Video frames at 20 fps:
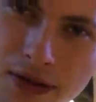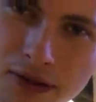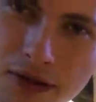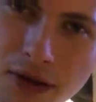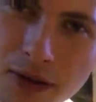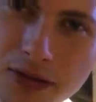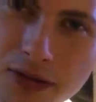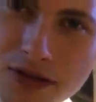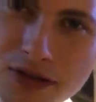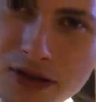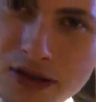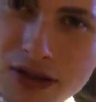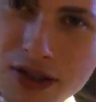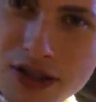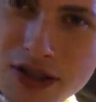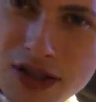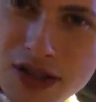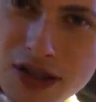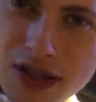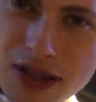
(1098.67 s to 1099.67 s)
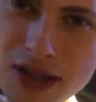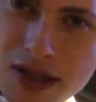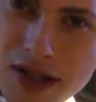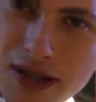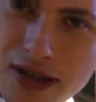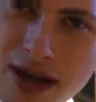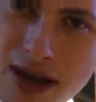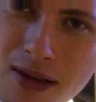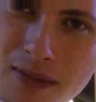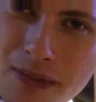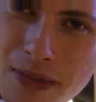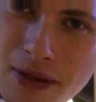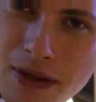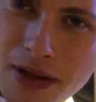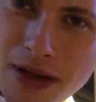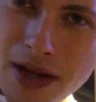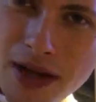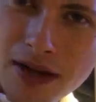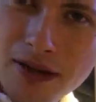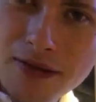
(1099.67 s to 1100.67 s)
Global Graduate saying, I
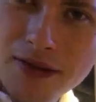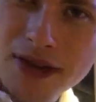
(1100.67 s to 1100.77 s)
have